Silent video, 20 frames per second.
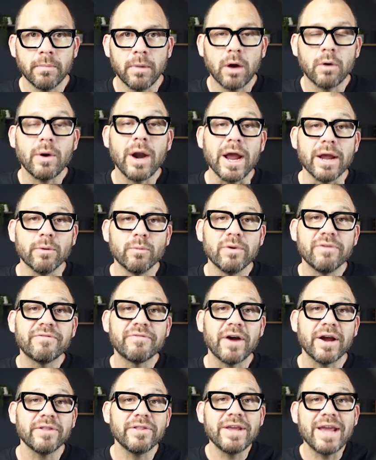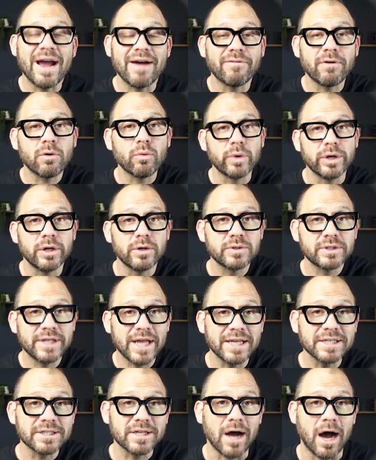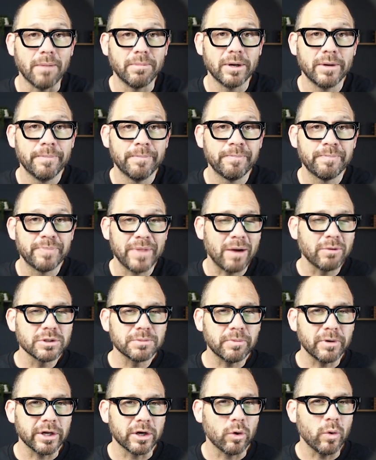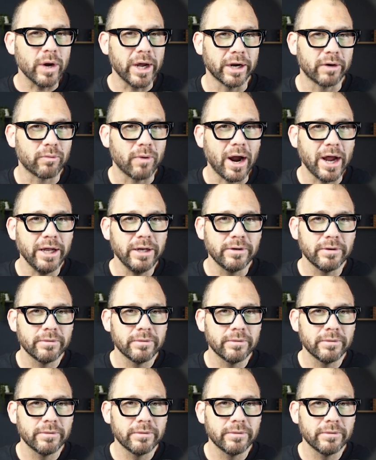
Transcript: All right, we finally have our Windows desktop. That was pretty quick, right?